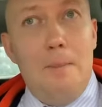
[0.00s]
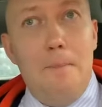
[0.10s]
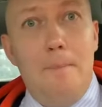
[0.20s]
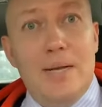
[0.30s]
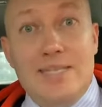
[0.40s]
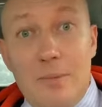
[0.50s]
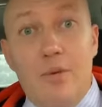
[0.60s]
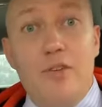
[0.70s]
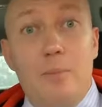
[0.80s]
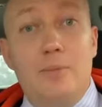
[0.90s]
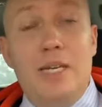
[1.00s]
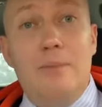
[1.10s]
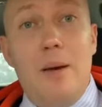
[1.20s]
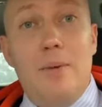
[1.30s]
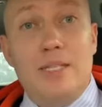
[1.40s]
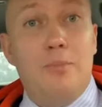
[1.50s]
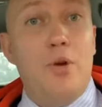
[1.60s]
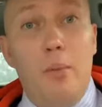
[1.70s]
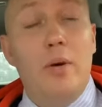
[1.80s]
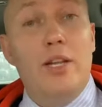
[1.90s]
But some of your team members are
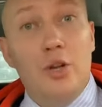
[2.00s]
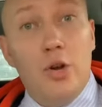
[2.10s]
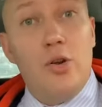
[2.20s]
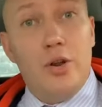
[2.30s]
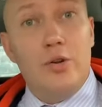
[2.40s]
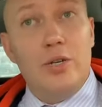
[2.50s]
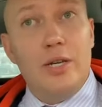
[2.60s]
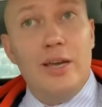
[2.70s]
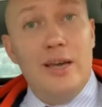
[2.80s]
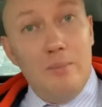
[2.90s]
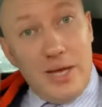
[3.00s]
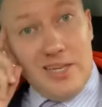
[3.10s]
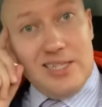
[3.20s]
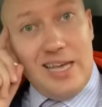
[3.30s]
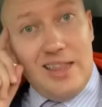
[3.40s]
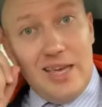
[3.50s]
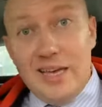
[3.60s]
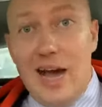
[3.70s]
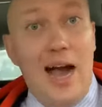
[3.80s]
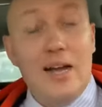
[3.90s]
probably not recruiting because they
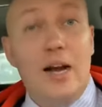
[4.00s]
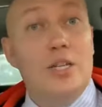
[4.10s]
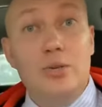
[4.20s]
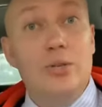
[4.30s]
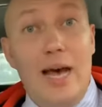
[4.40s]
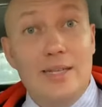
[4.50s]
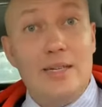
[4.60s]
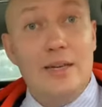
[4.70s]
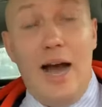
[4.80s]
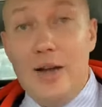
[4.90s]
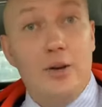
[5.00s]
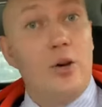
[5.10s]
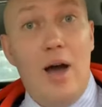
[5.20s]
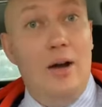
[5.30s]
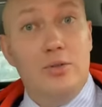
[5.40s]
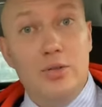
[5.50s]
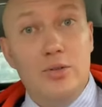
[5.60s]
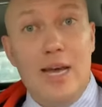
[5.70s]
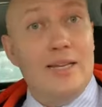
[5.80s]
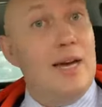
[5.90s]
think, I can't do that. I don't know how to
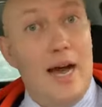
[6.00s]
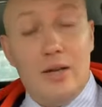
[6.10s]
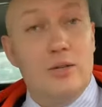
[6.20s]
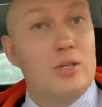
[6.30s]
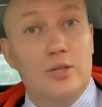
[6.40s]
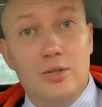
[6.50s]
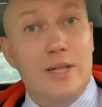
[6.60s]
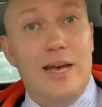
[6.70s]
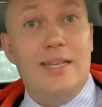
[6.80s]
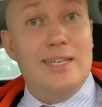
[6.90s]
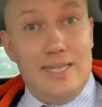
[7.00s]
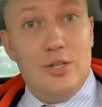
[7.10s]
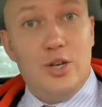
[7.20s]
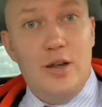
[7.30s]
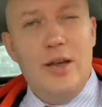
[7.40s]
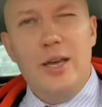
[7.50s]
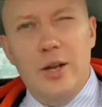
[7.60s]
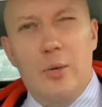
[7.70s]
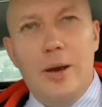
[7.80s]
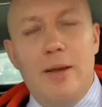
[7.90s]
do that. I couldn't do that, etc.
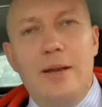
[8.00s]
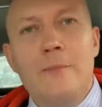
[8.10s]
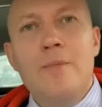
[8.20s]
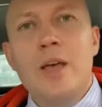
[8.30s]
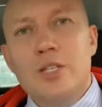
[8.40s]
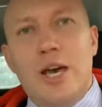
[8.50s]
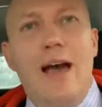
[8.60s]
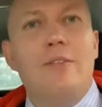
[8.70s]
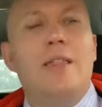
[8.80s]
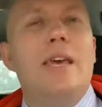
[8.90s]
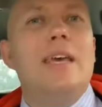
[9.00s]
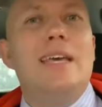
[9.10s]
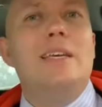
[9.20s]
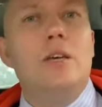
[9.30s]
You know what I mean? So have a think.